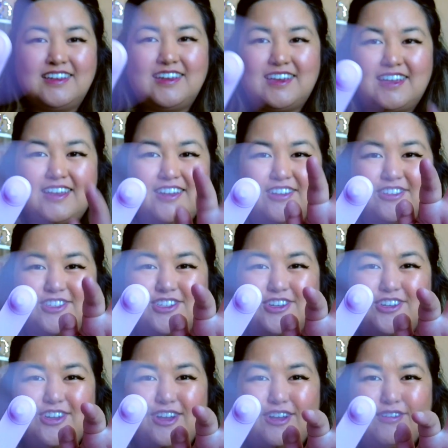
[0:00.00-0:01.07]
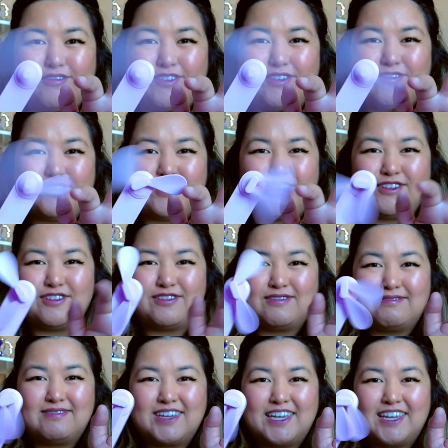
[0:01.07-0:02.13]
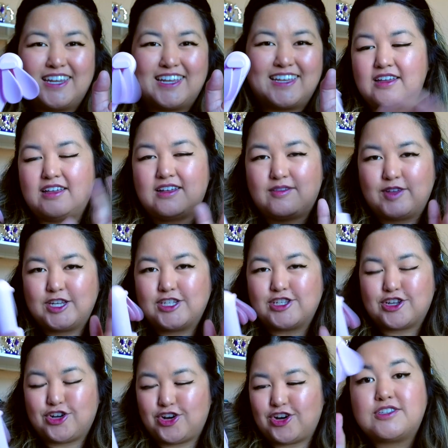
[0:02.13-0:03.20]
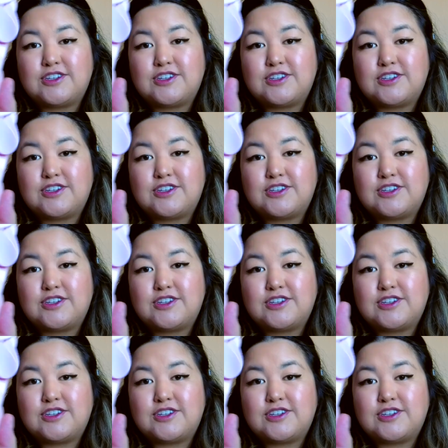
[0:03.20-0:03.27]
And it'll turn off if you hit it and it doesn't hurt.